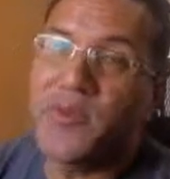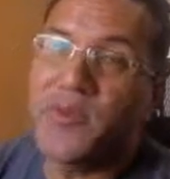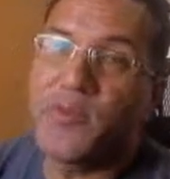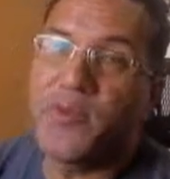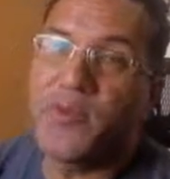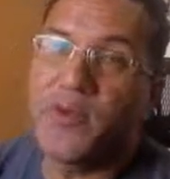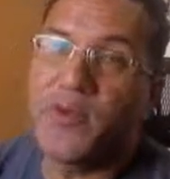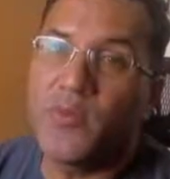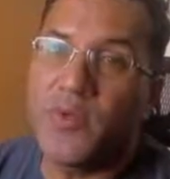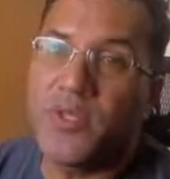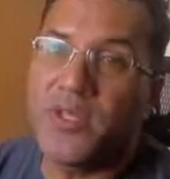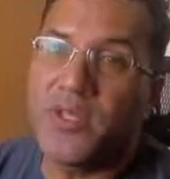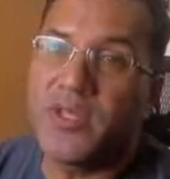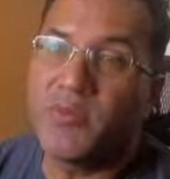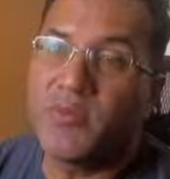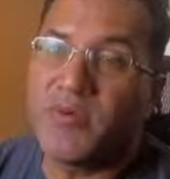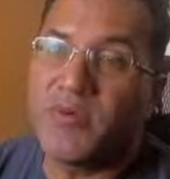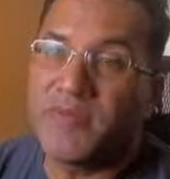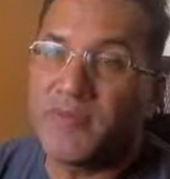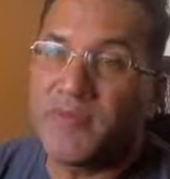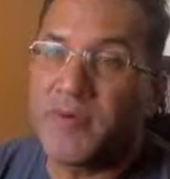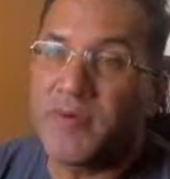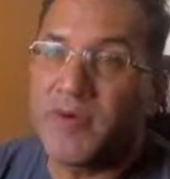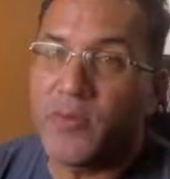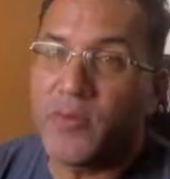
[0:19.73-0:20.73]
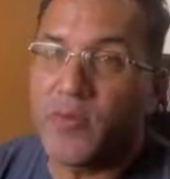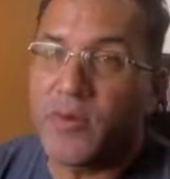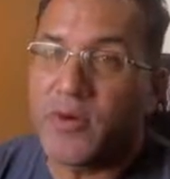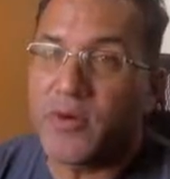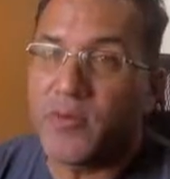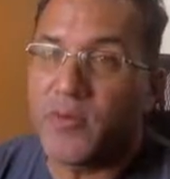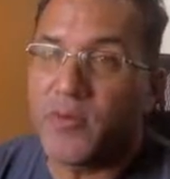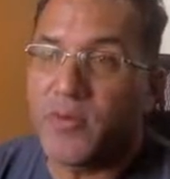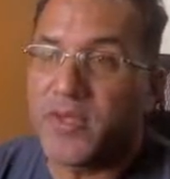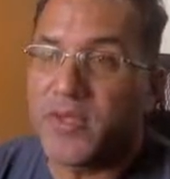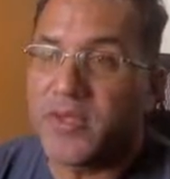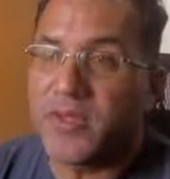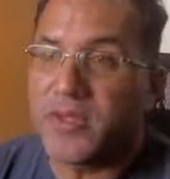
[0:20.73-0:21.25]
we really prefer to
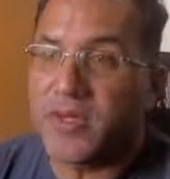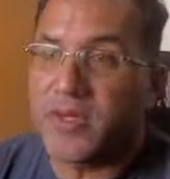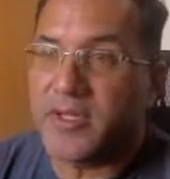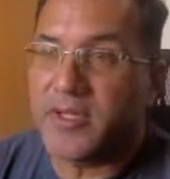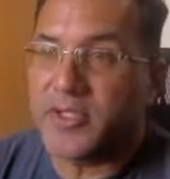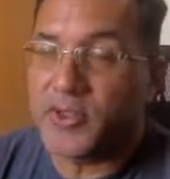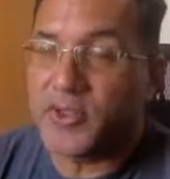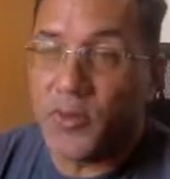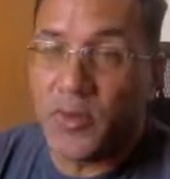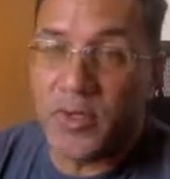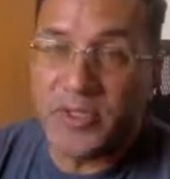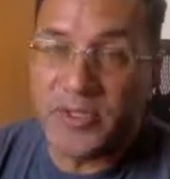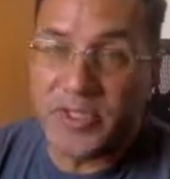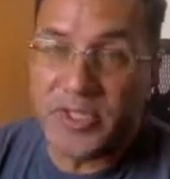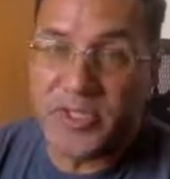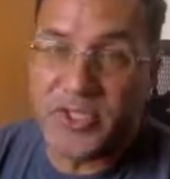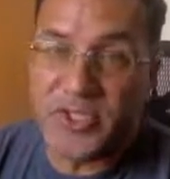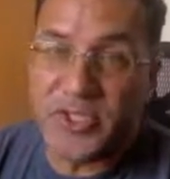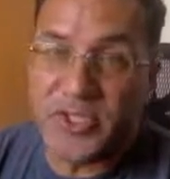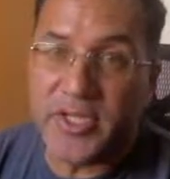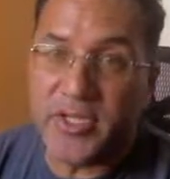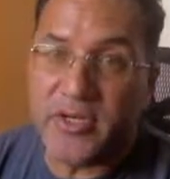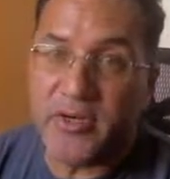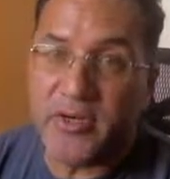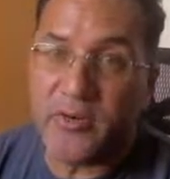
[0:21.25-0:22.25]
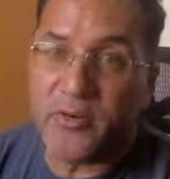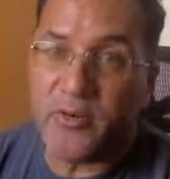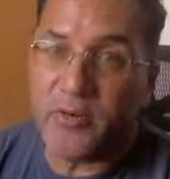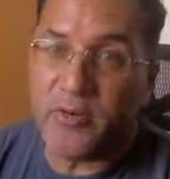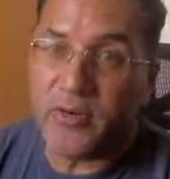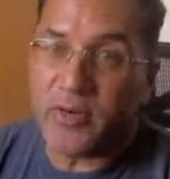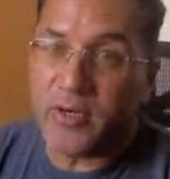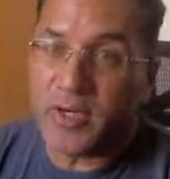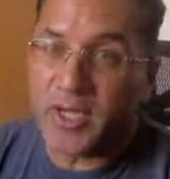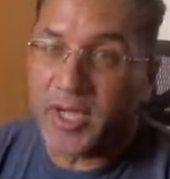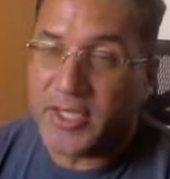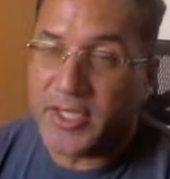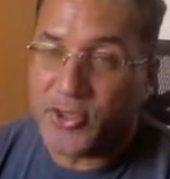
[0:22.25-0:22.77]
work with a soils engineer
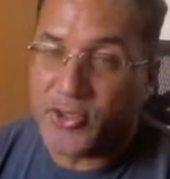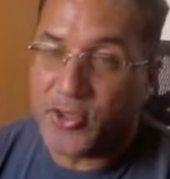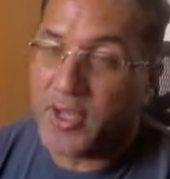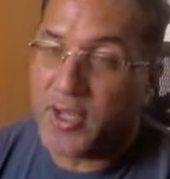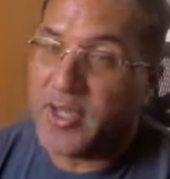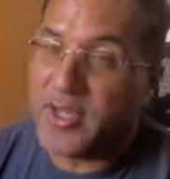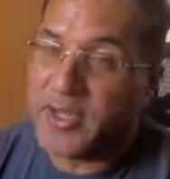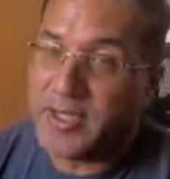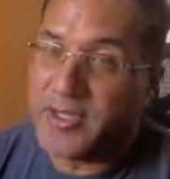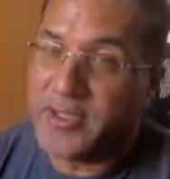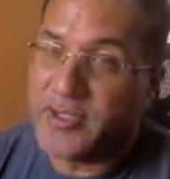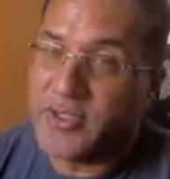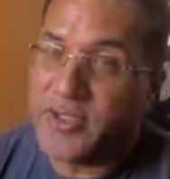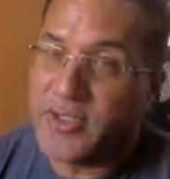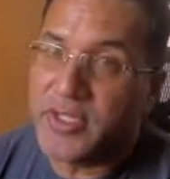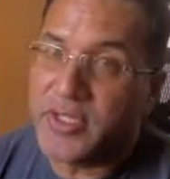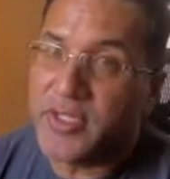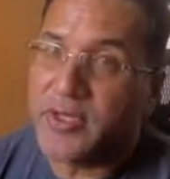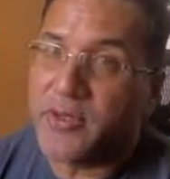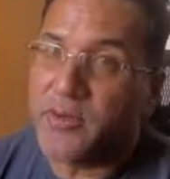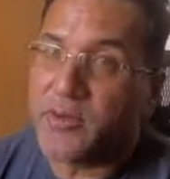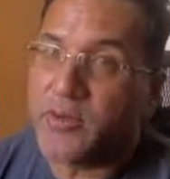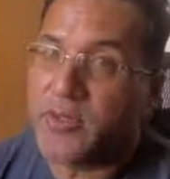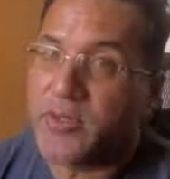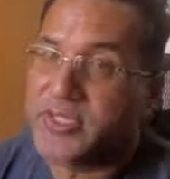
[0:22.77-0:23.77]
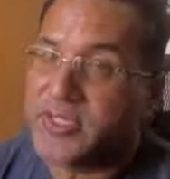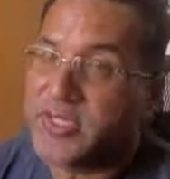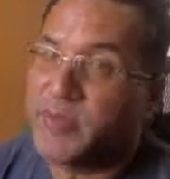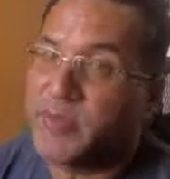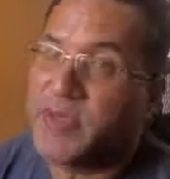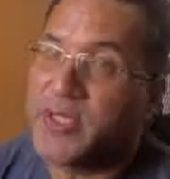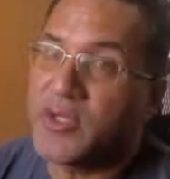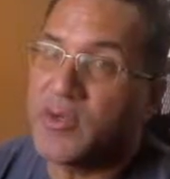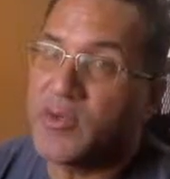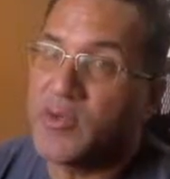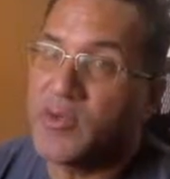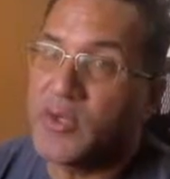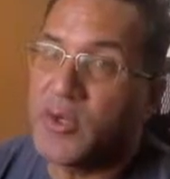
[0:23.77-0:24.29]
or a hydraulic engineer or
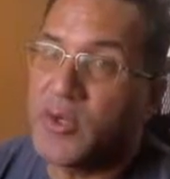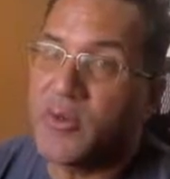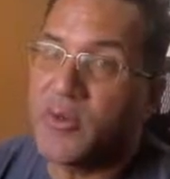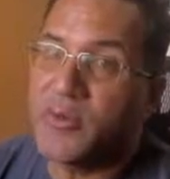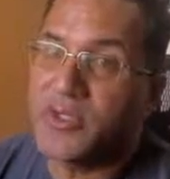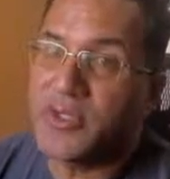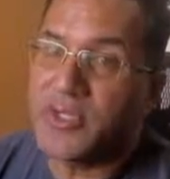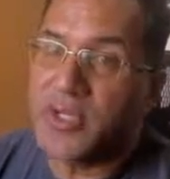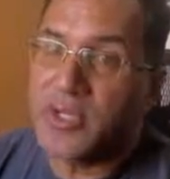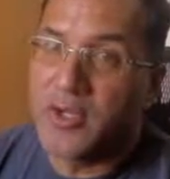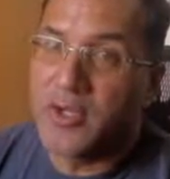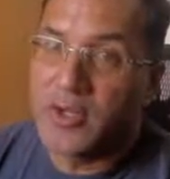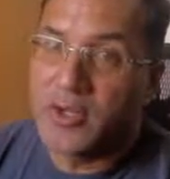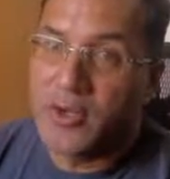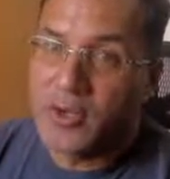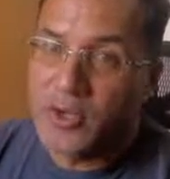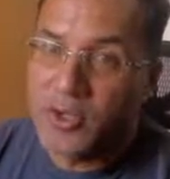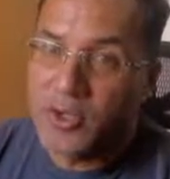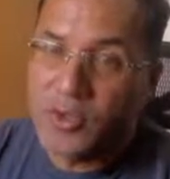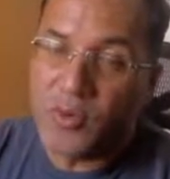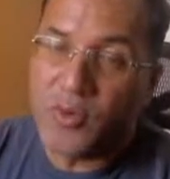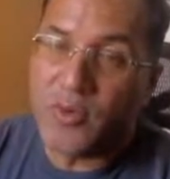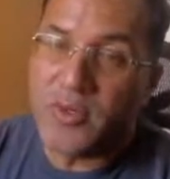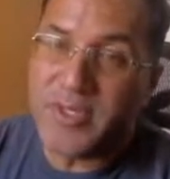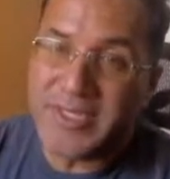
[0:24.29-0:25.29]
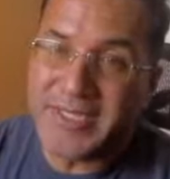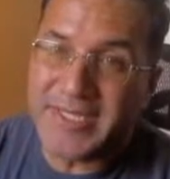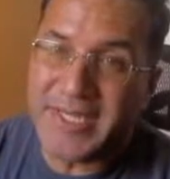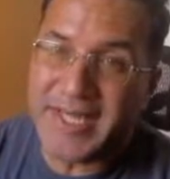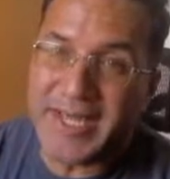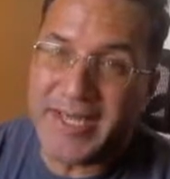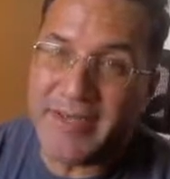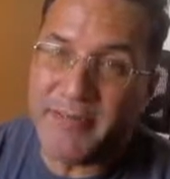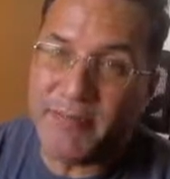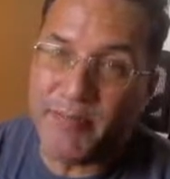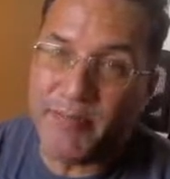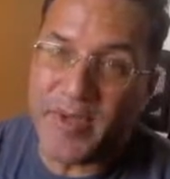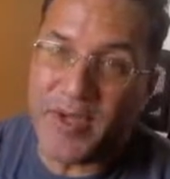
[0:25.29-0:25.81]
somebody who knows your
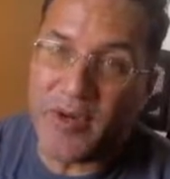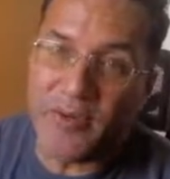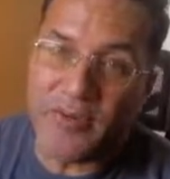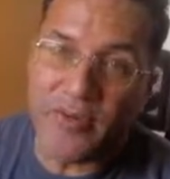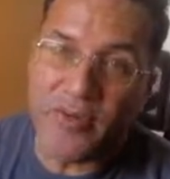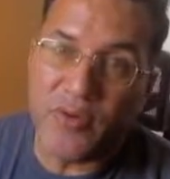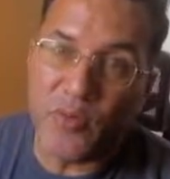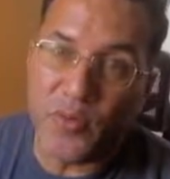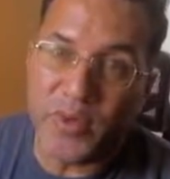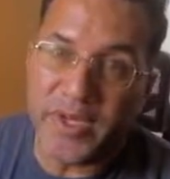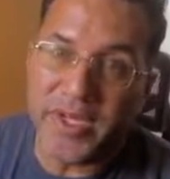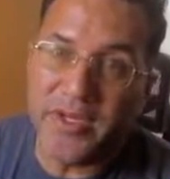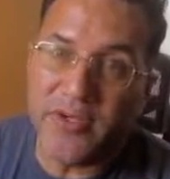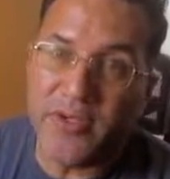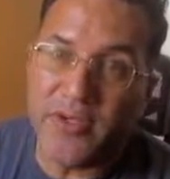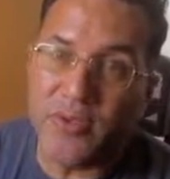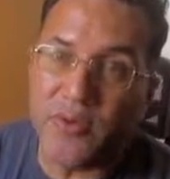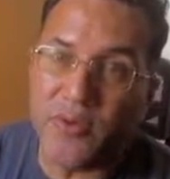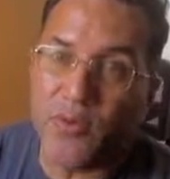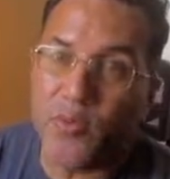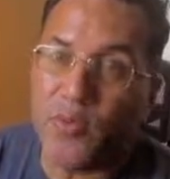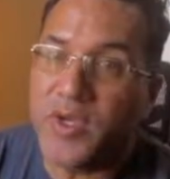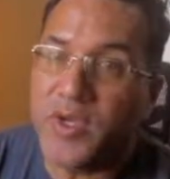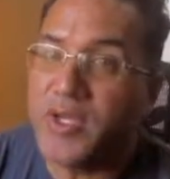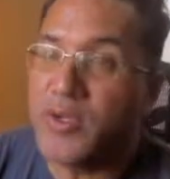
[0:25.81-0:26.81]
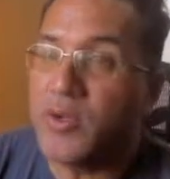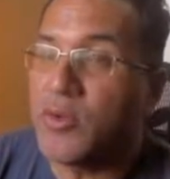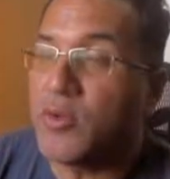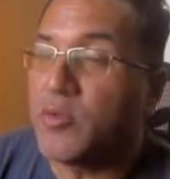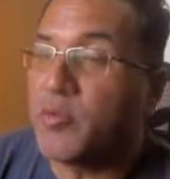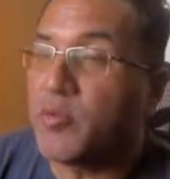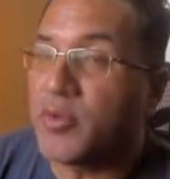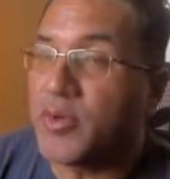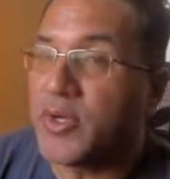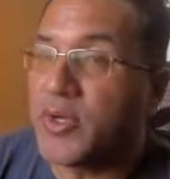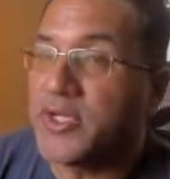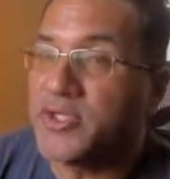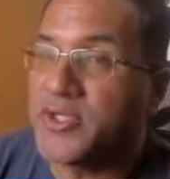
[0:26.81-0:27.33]
site better than we do. We know the
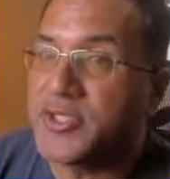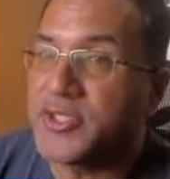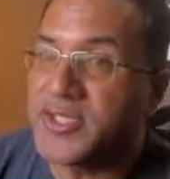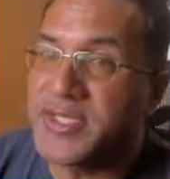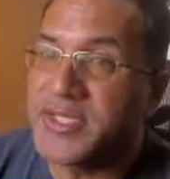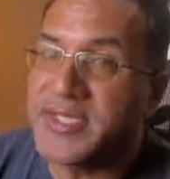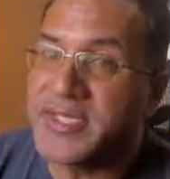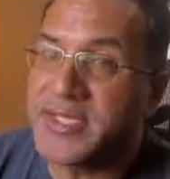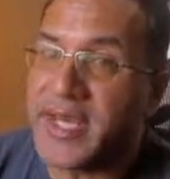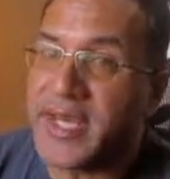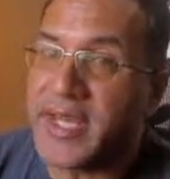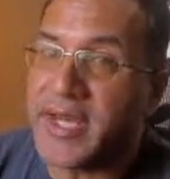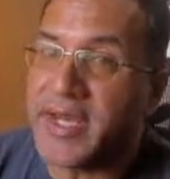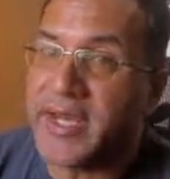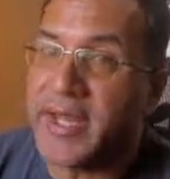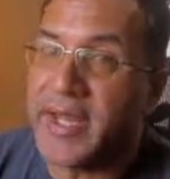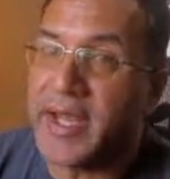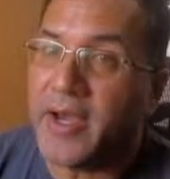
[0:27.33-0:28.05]
bridge is inside and